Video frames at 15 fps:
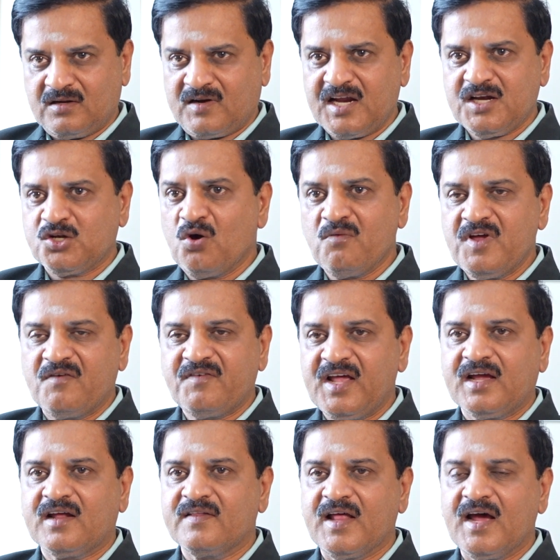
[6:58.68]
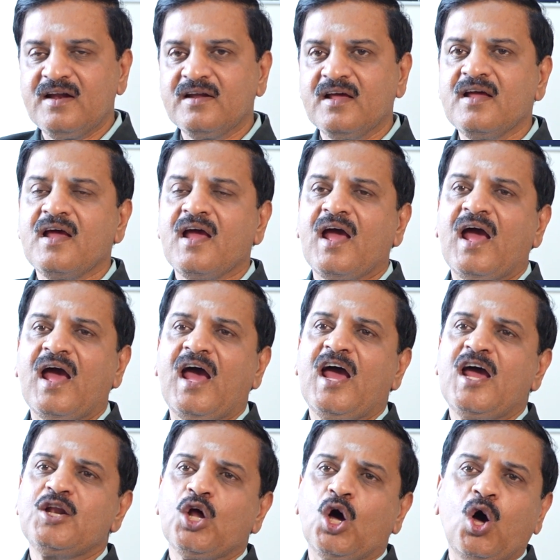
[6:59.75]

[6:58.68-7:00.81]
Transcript: right now we have taken that and